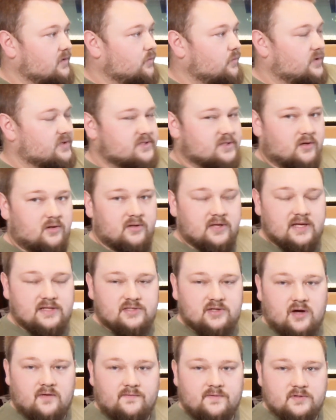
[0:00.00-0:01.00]
Once all
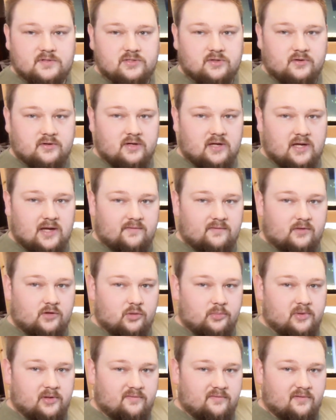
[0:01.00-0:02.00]
that's off, you're still going to have a
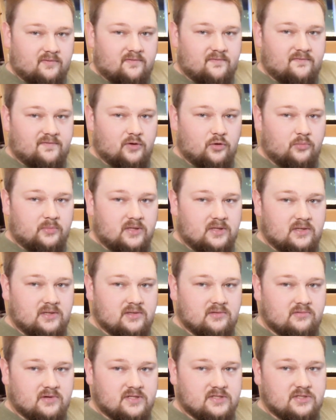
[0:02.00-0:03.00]
little bit of a filmy
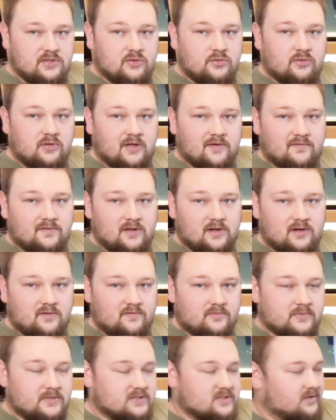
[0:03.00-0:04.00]
residue left there
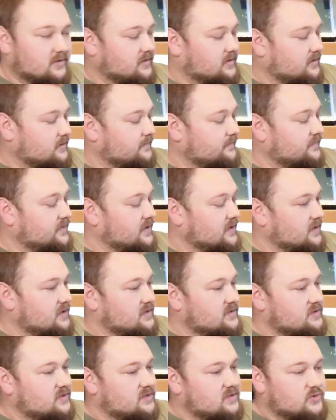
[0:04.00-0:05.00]
from the silicone.
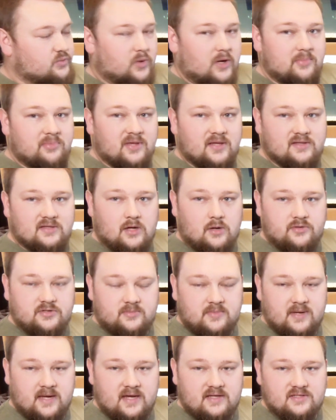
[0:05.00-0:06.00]
So you just wipe that down with
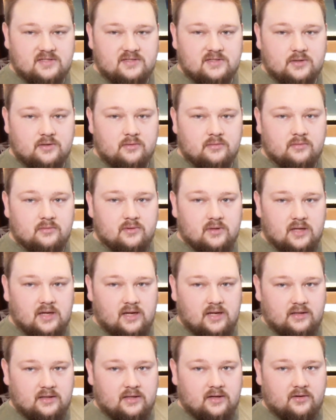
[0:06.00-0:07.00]
some acetone
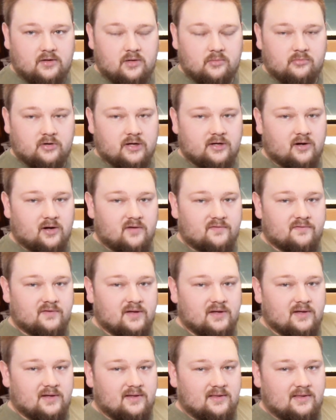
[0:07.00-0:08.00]
and that'll come right off.
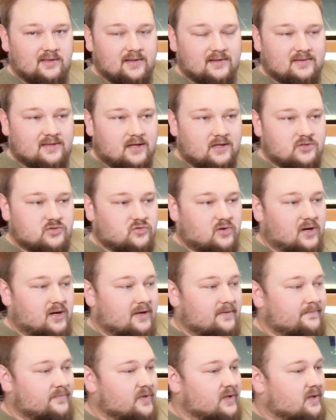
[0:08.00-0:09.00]
Let that
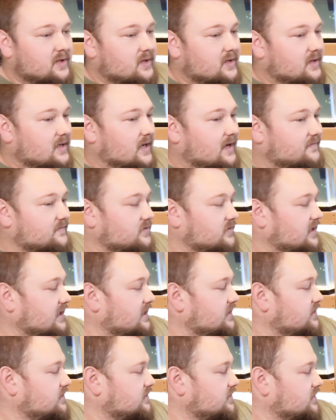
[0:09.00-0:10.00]
dry. After
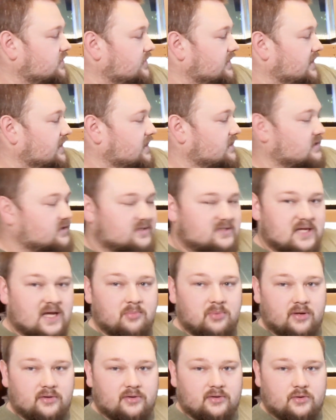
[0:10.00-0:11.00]
that, you can go ahead and you
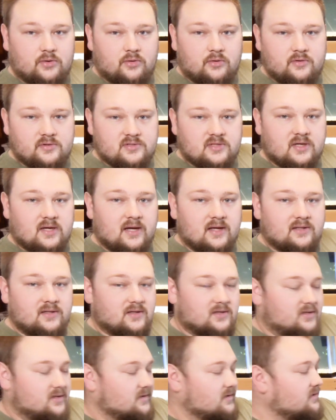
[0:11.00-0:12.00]
tape out the corners like I
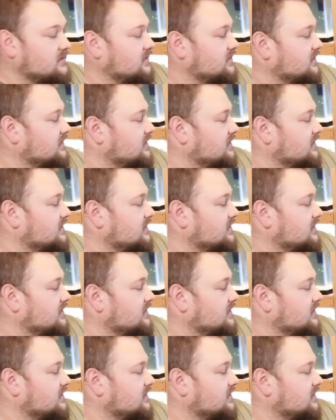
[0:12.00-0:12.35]
did here.